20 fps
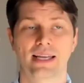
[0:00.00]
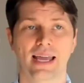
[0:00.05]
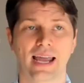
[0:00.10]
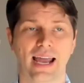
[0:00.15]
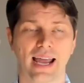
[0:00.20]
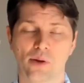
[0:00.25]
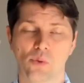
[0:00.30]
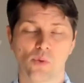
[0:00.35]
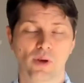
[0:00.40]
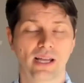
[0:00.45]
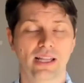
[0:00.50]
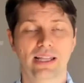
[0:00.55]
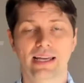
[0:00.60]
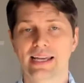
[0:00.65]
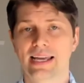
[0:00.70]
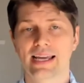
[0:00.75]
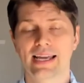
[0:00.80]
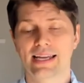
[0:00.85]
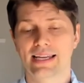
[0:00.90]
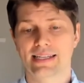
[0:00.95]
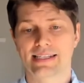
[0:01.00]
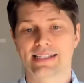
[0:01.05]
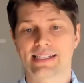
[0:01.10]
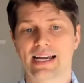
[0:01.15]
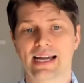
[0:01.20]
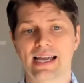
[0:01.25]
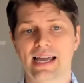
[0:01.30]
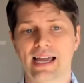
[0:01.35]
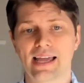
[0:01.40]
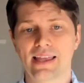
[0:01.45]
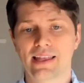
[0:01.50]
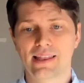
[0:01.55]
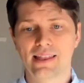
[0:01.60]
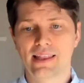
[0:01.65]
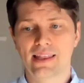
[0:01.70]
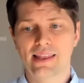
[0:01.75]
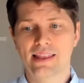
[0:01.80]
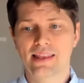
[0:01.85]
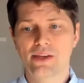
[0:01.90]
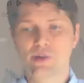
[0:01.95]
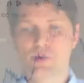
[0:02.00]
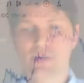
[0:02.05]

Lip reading: It really is. I like,